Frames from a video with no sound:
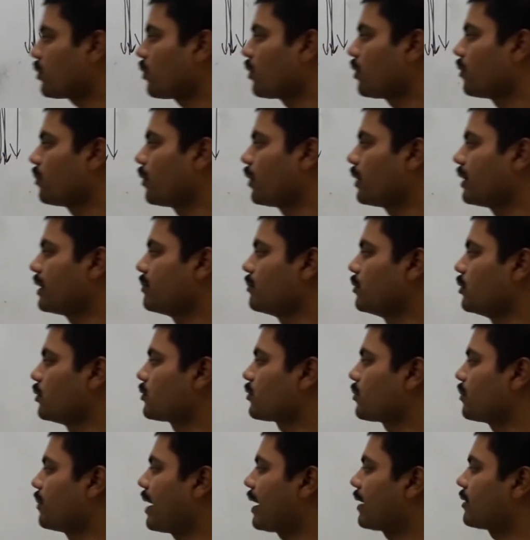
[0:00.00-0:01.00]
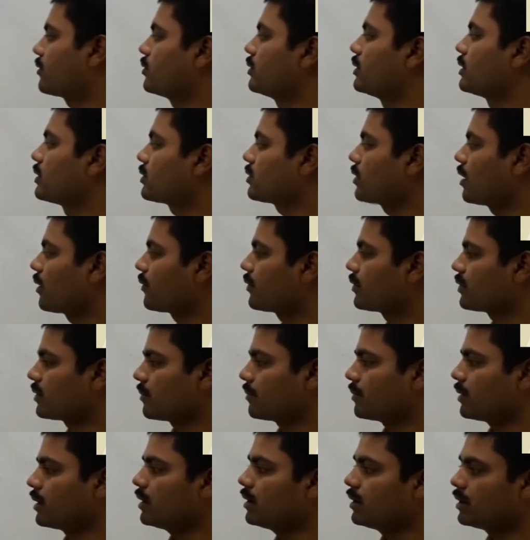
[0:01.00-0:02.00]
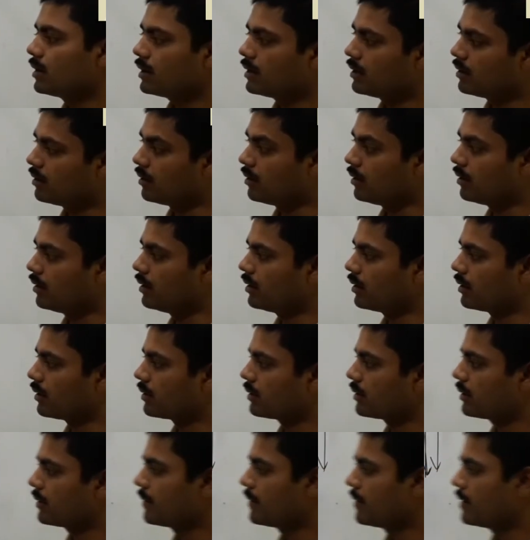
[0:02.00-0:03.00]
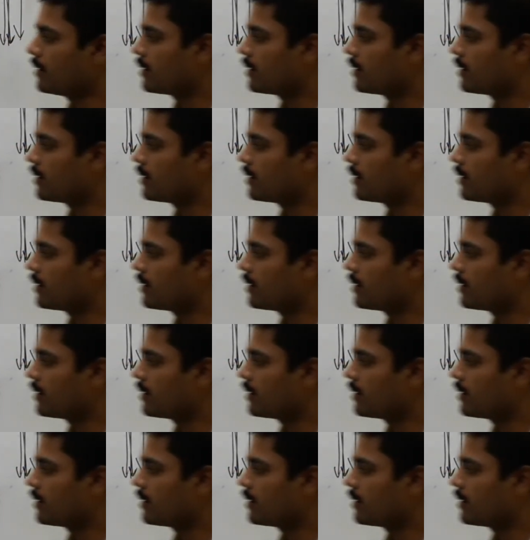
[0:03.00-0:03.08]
thrown body moves back to the surface of the earth.